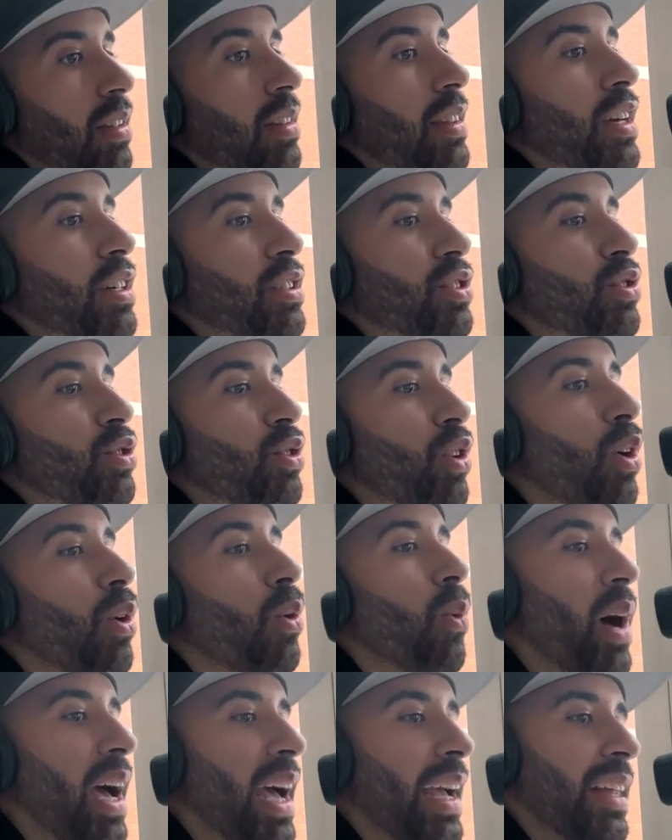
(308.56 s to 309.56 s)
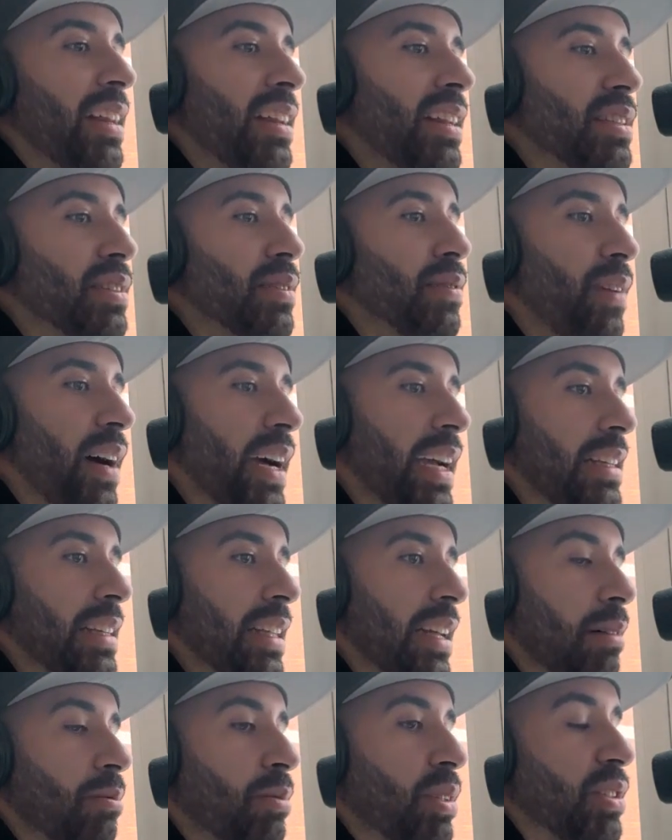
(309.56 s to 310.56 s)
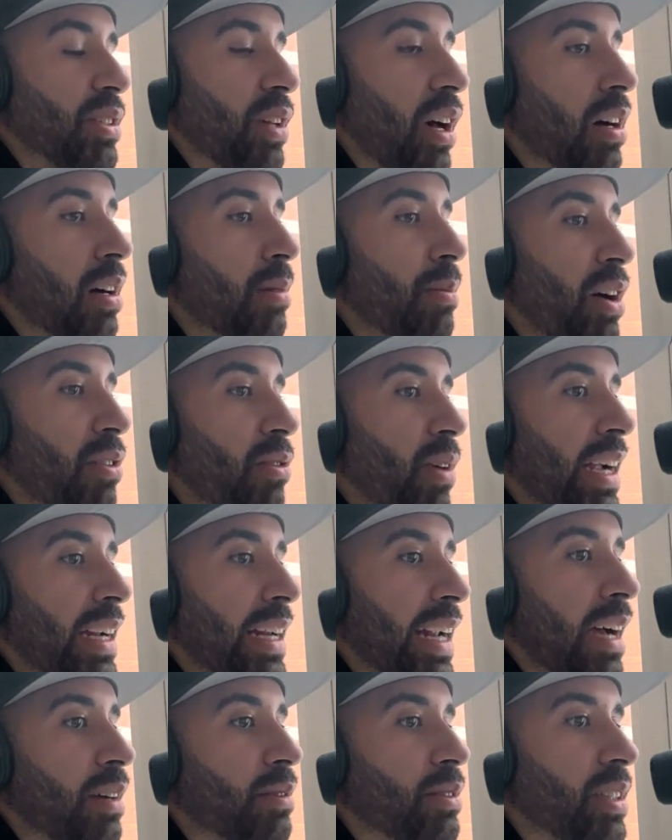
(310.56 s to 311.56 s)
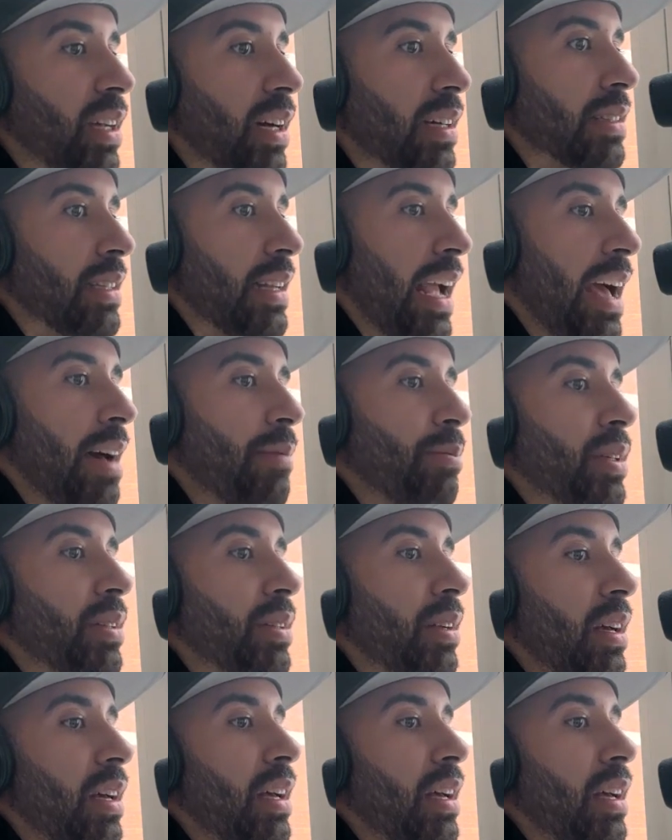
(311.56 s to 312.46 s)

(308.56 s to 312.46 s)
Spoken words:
There's no way this fight that I'm going to talk about right now doesn't happen.